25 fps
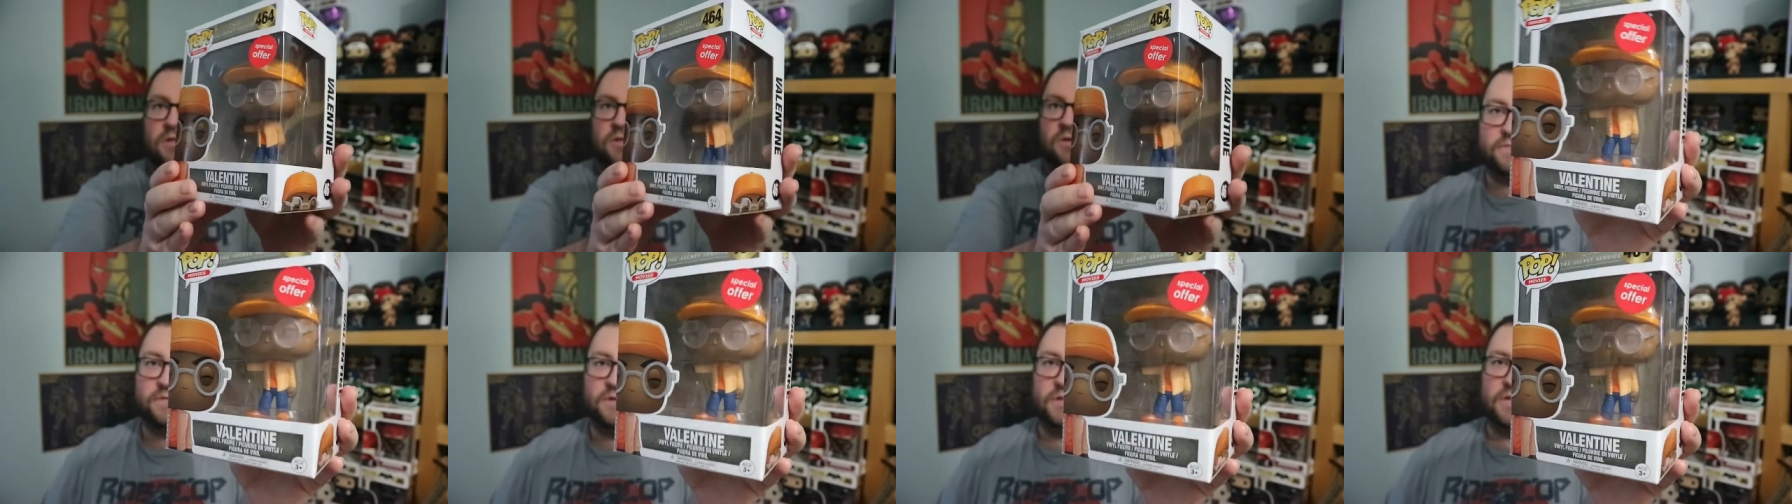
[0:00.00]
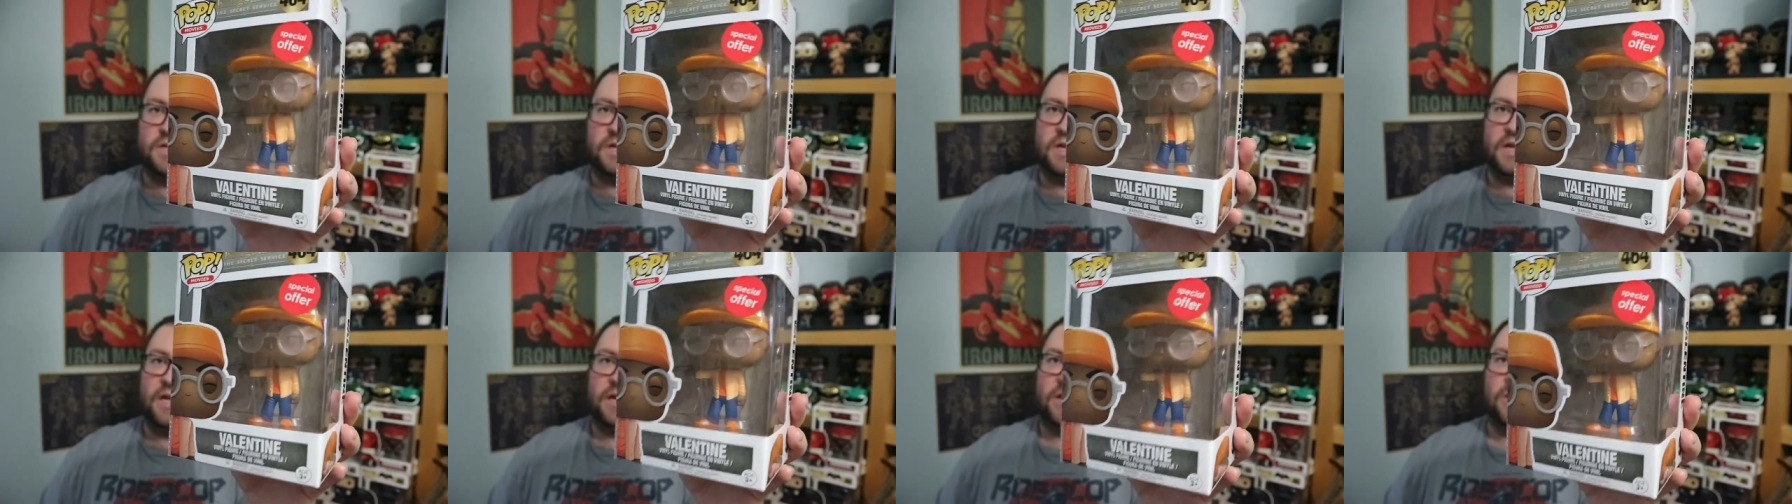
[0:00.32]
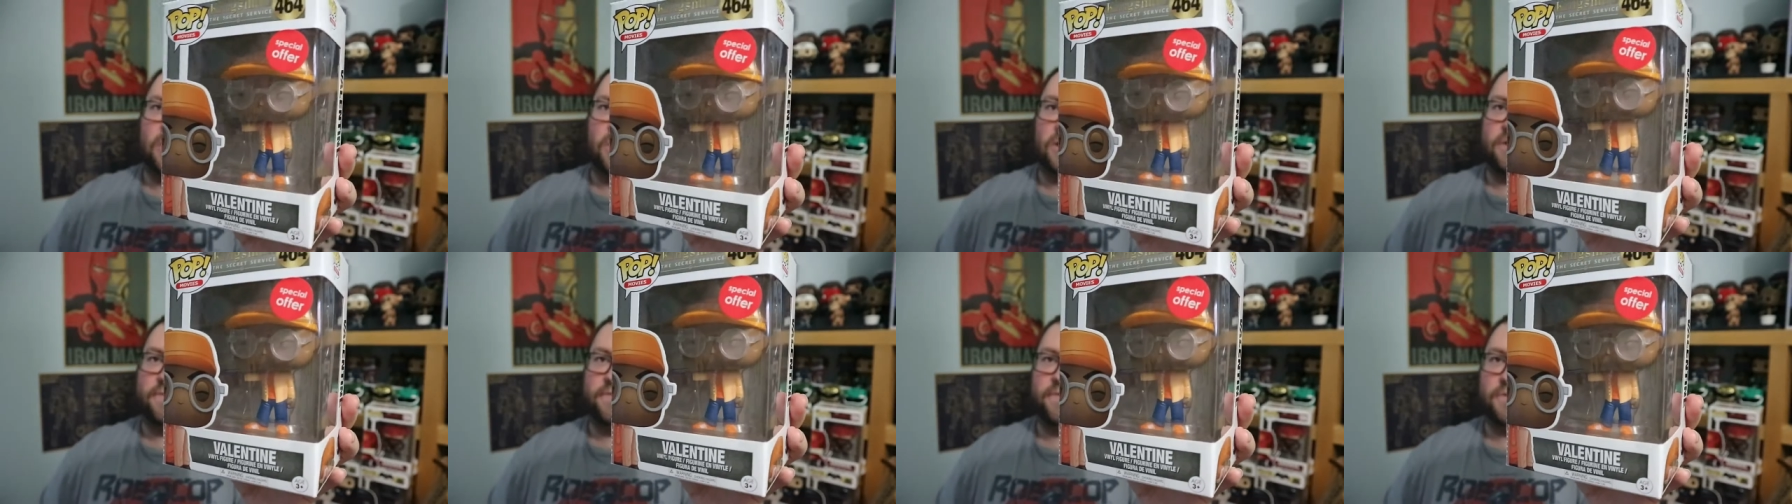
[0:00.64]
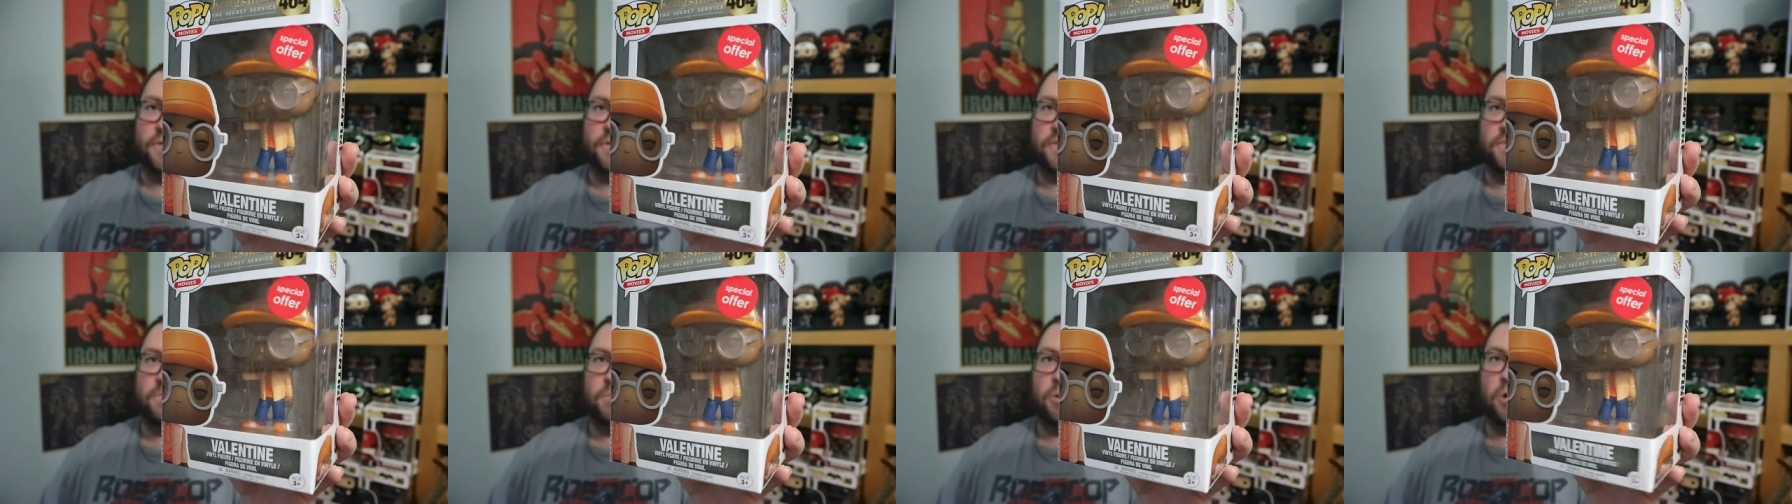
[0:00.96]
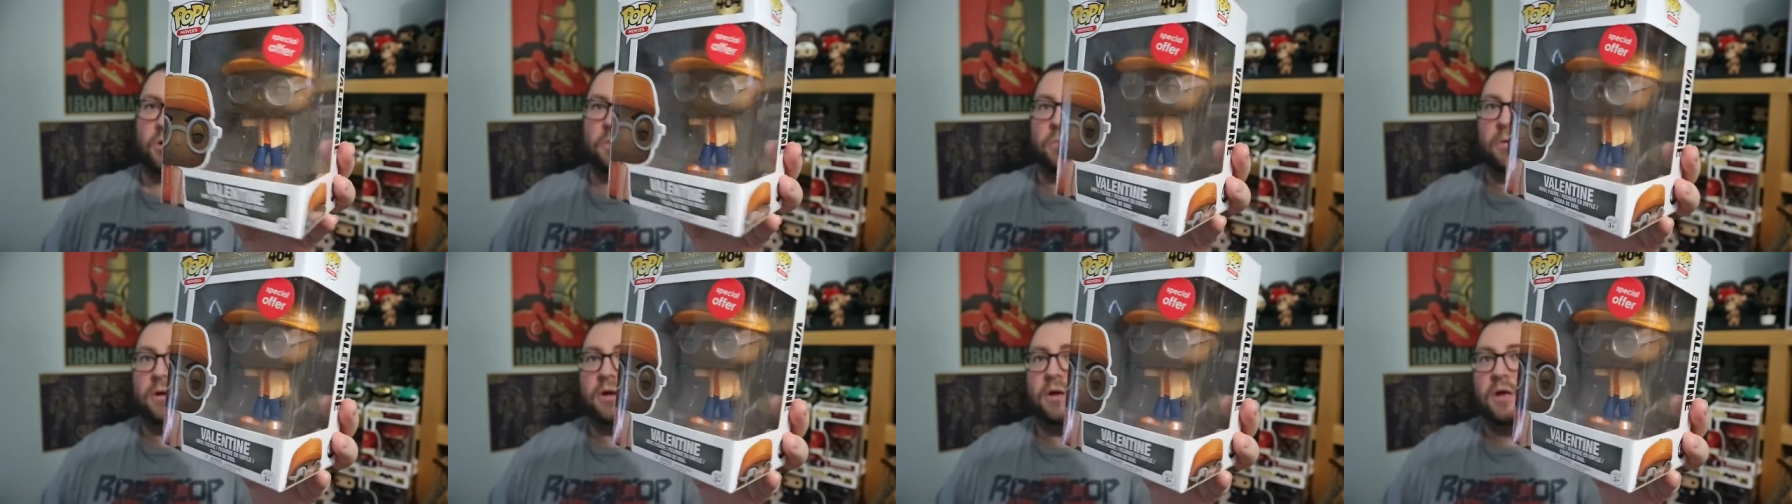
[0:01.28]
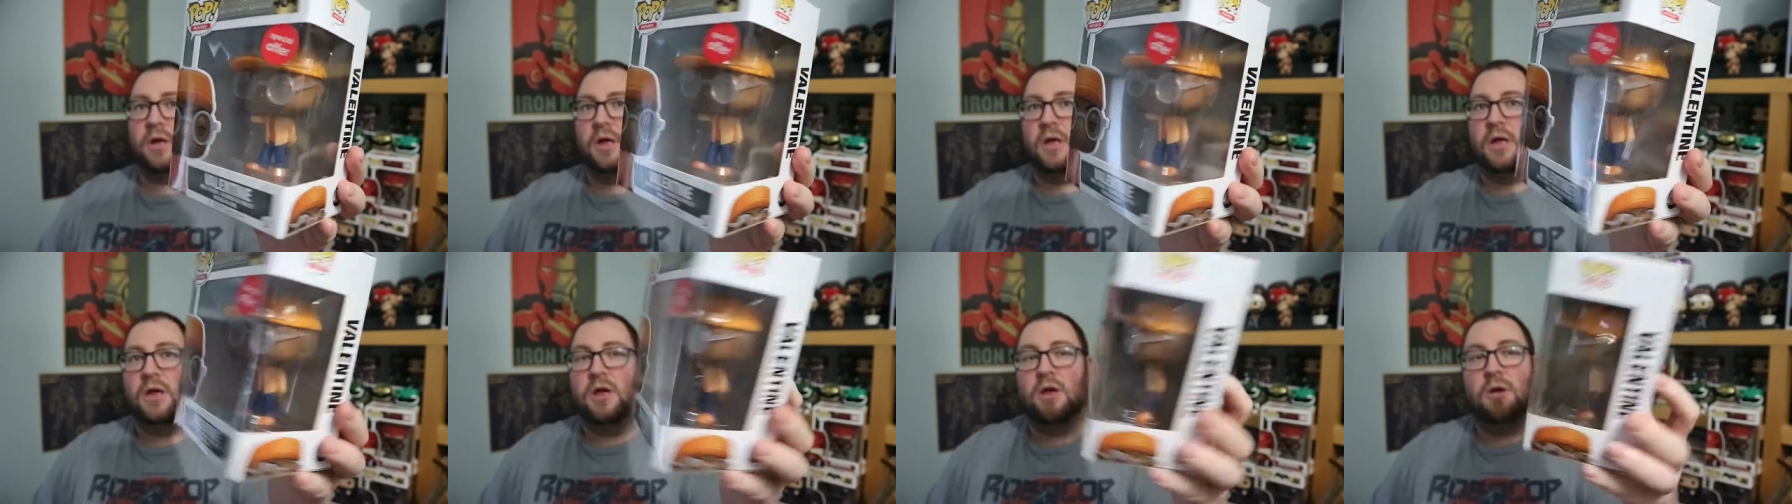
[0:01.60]
very often you get a Colin Firth
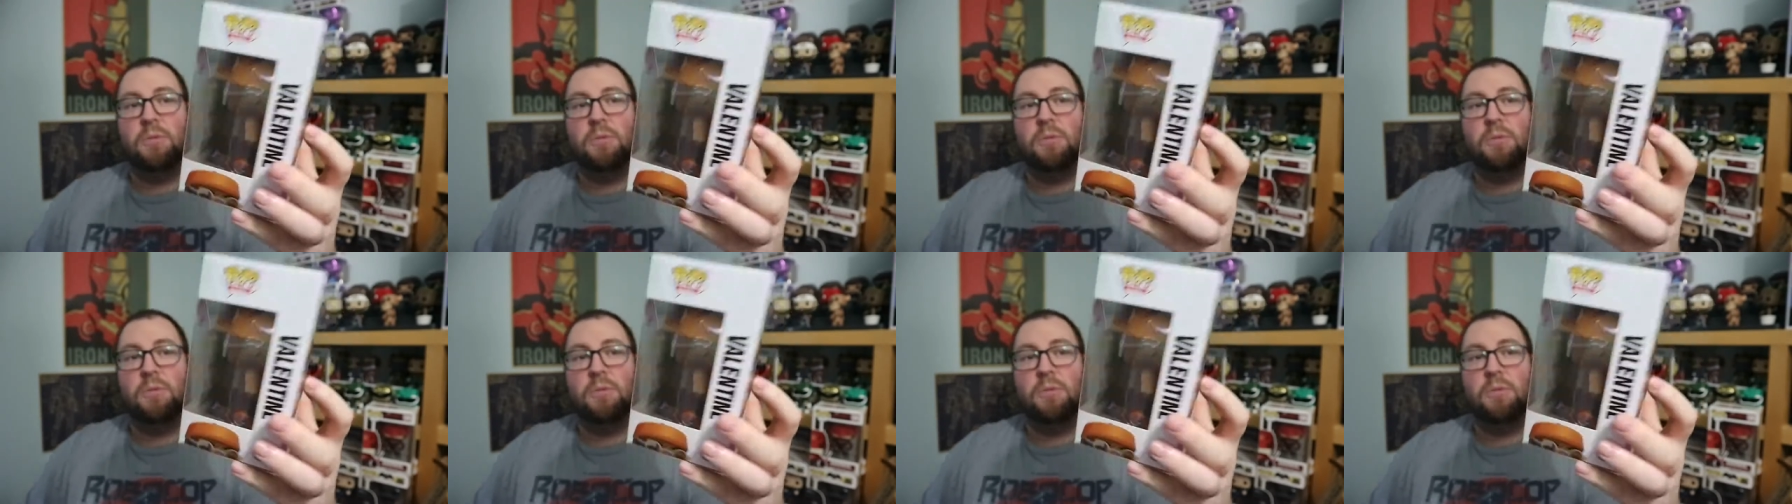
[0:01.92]
pop.